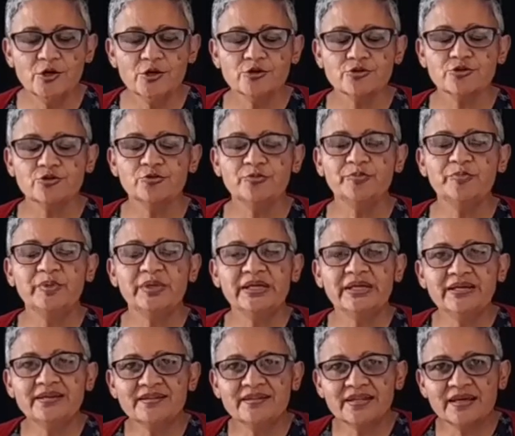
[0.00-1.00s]
to
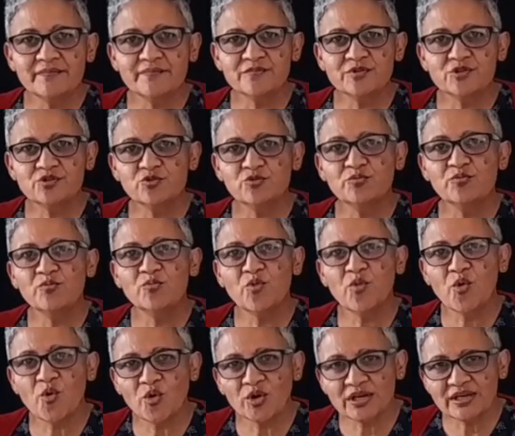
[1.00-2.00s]
bring them to
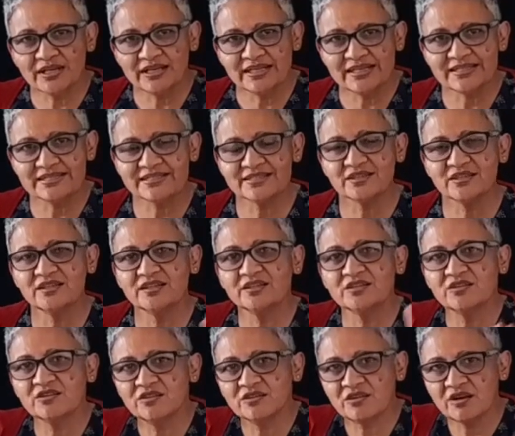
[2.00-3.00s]
more or less
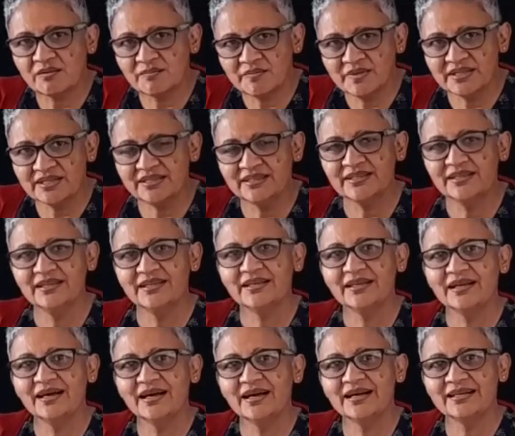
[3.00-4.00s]
a common
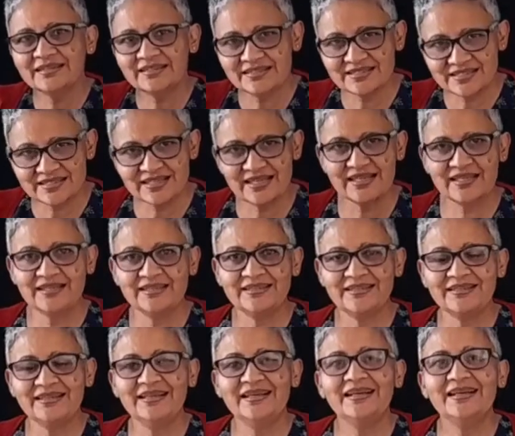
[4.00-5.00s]
understanding,
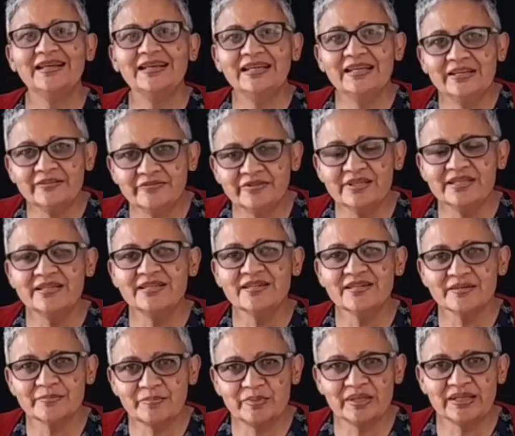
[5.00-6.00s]
leveling the
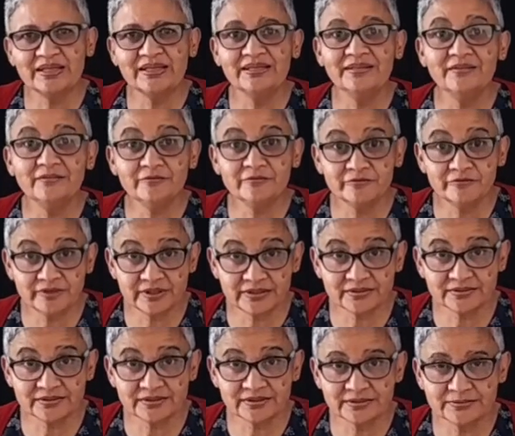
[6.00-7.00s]
playing
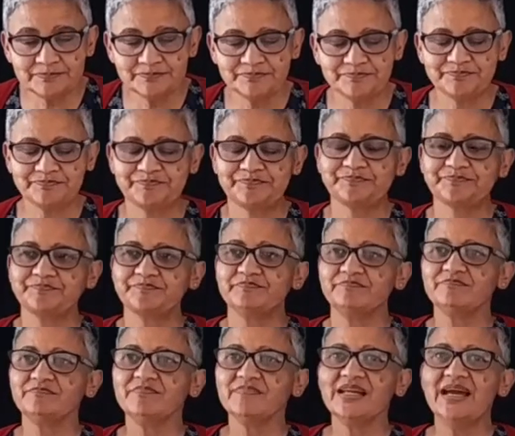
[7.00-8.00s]
field.
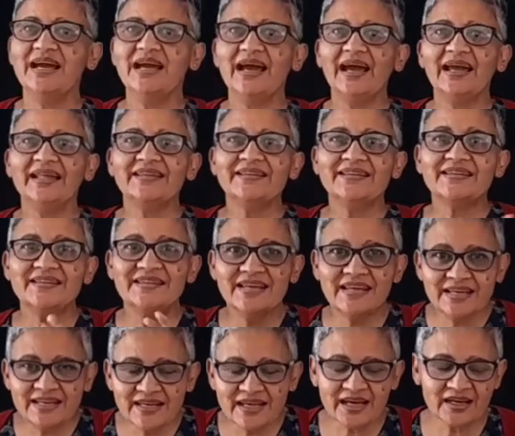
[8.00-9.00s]
And
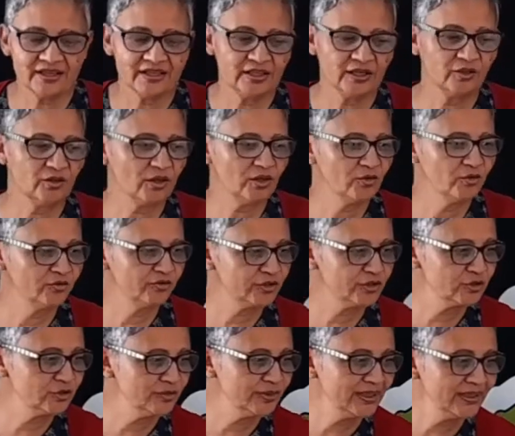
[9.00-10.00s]
then I go over
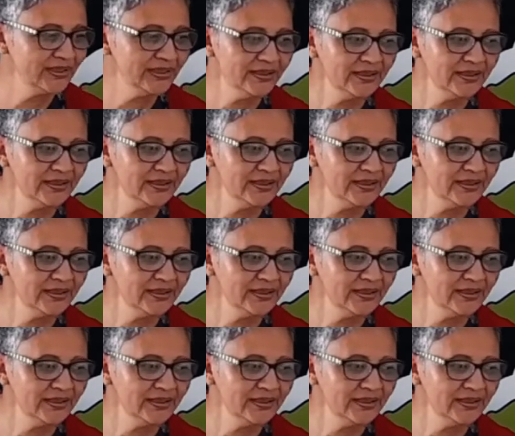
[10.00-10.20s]
to my